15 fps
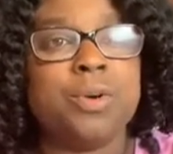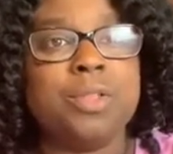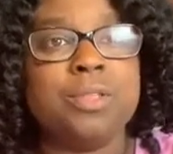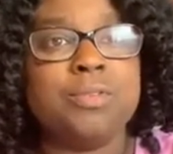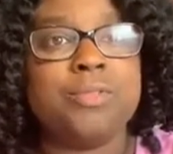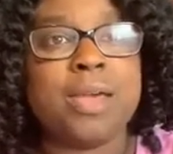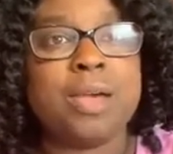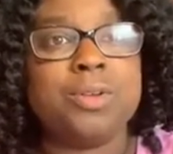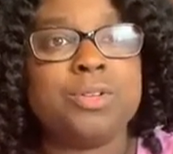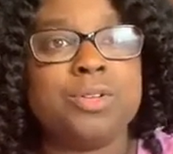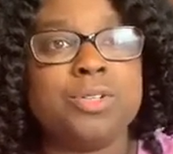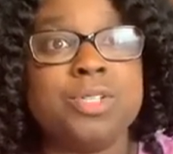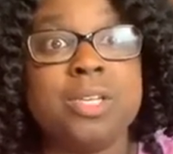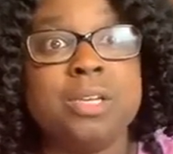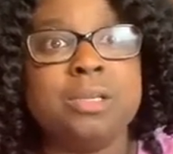or the
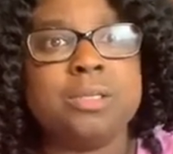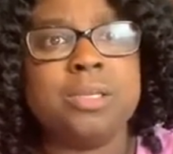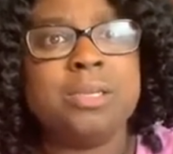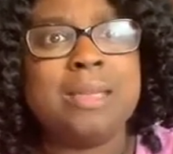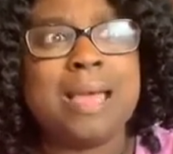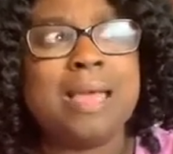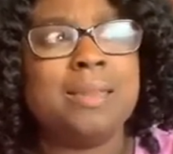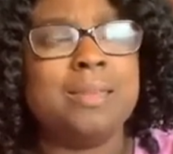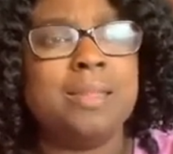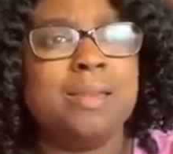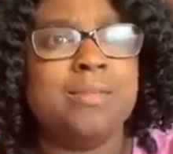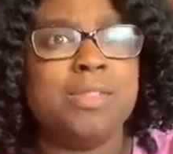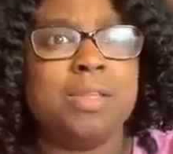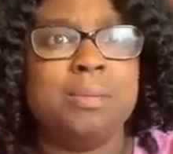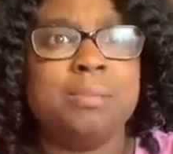founder to not
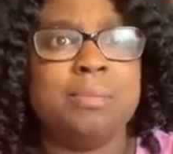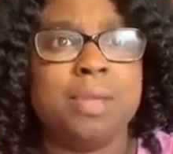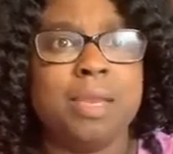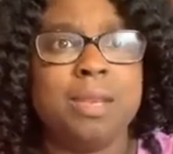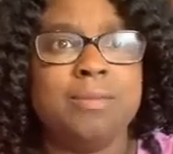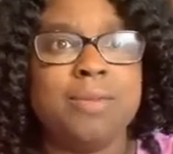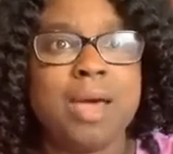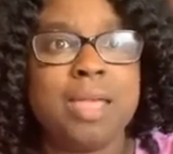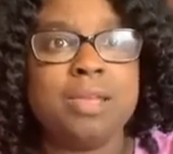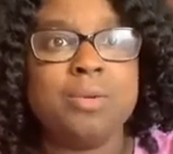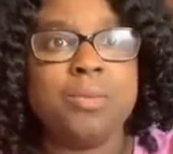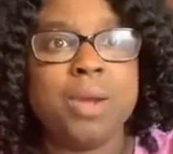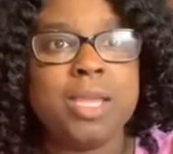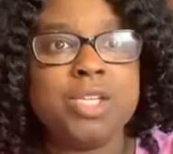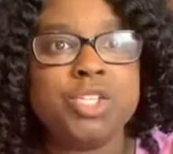give them an
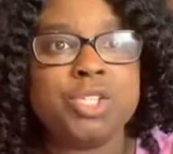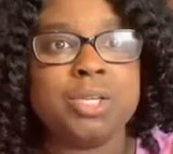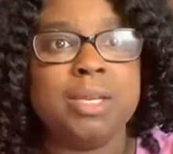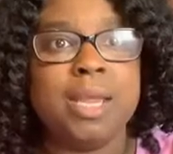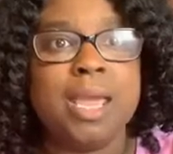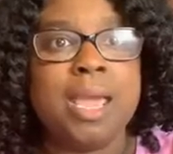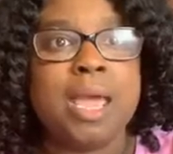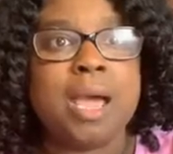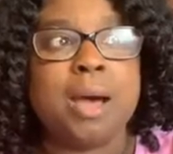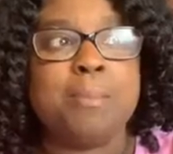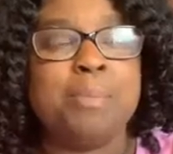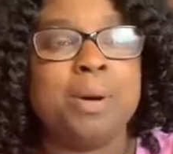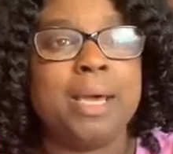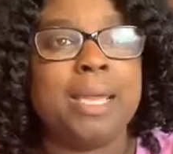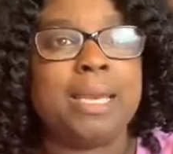evaluation,
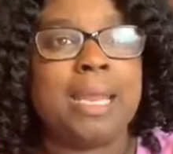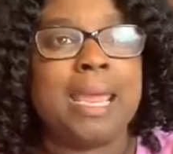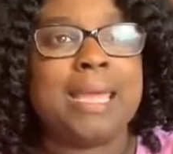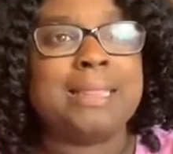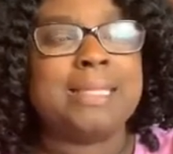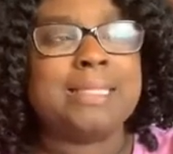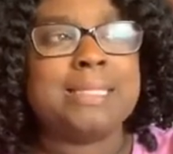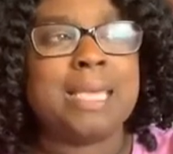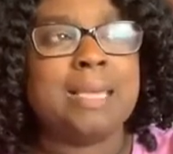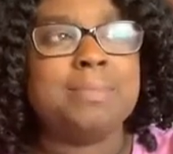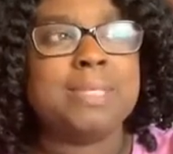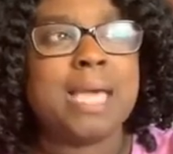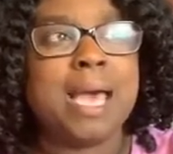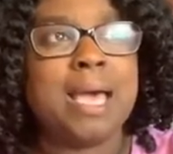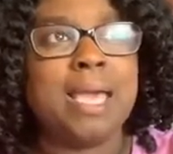but at the same
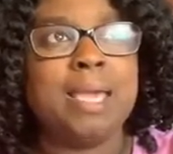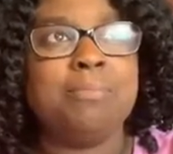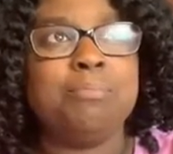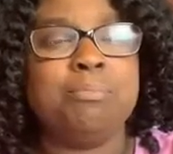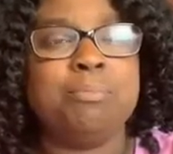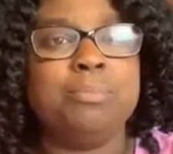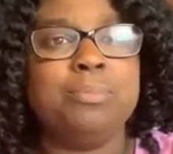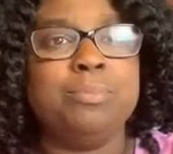time,